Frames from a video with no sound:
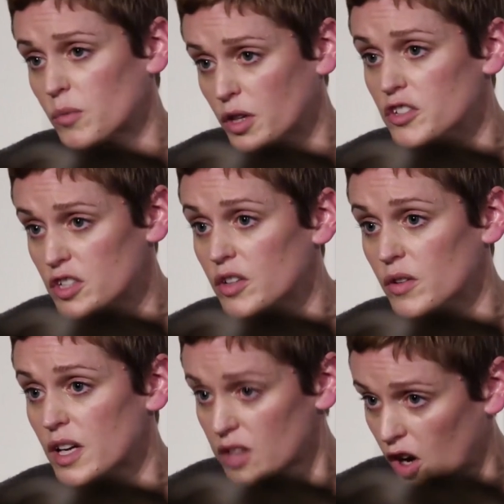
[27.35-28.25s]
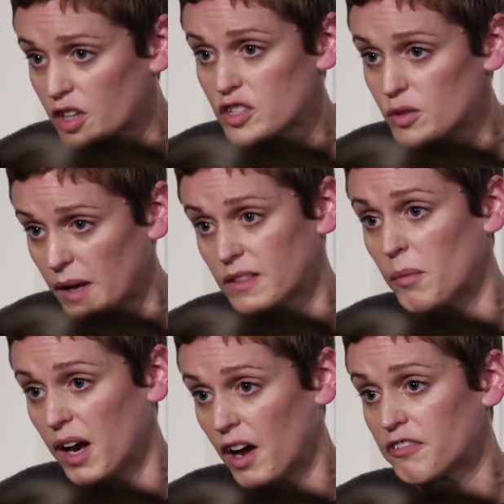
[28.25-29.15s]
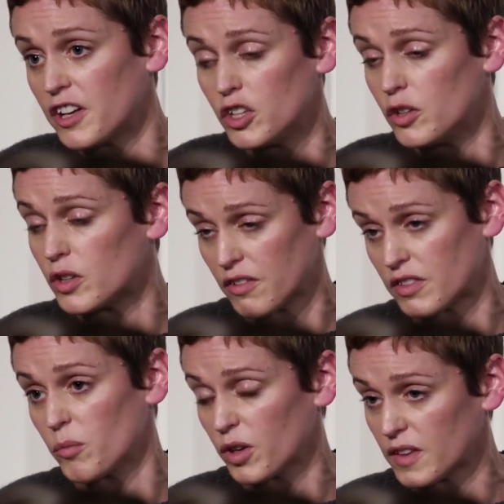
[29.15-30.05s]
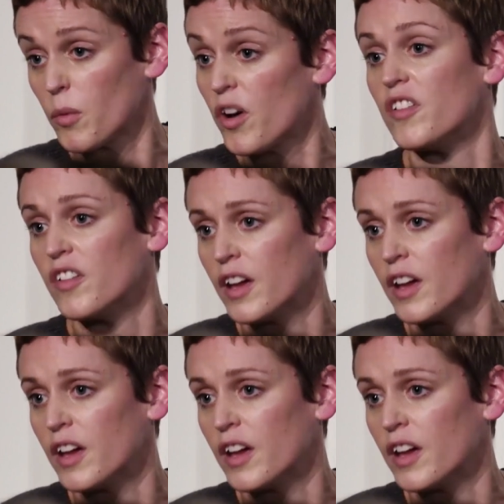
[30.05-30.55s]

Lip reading: what you do as long as you make them laugh and you give them what they want.